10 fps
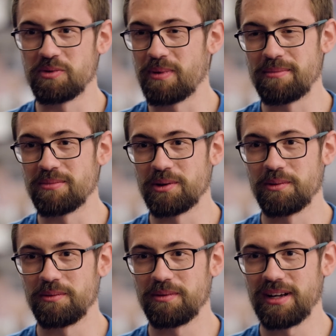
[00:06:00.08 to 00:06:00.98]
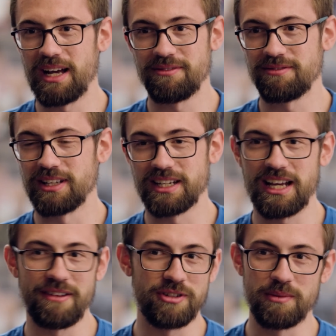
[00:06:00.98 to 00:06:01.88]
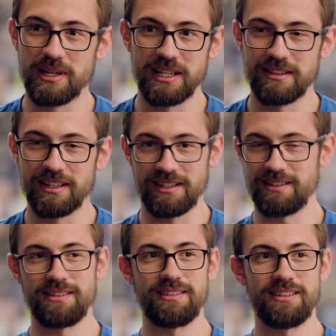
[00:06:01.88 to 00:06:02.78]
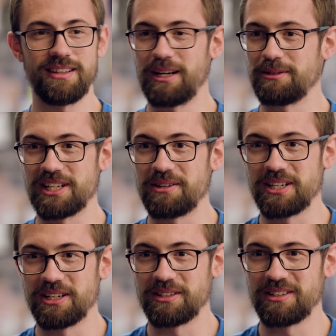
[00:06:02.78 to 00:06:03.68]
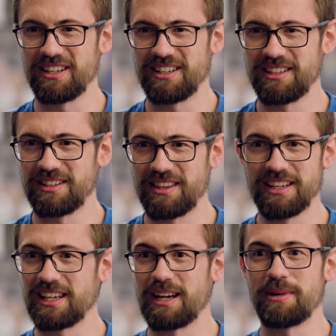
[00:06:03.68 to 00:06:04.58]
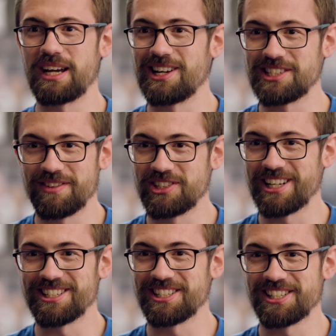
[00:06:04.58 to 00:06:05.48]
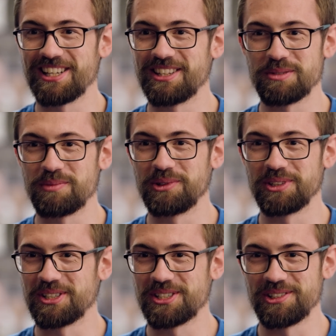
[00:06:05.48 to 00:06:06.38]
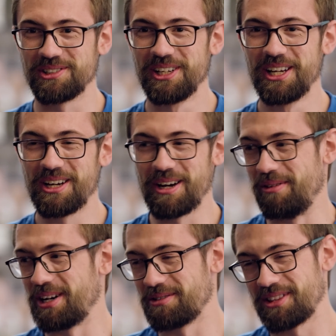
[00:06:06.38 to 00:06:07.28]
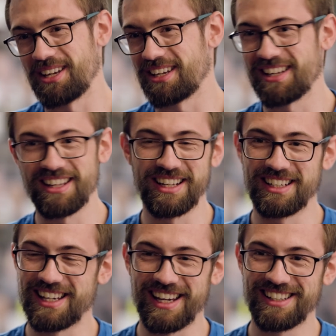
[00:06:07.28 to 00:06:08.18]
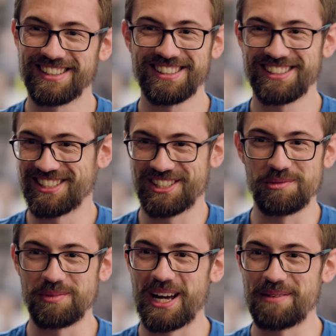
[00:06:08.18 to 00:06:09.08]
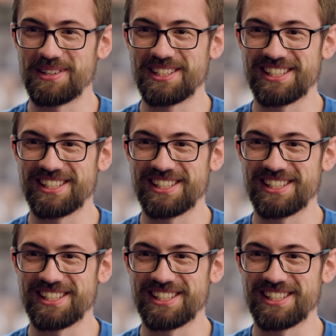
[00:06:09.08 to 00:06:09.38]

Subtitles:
remember, after a minute, that I was out here thinking I might actually have a chance to send this boulder. So when I would think that, then I'd get just super happy and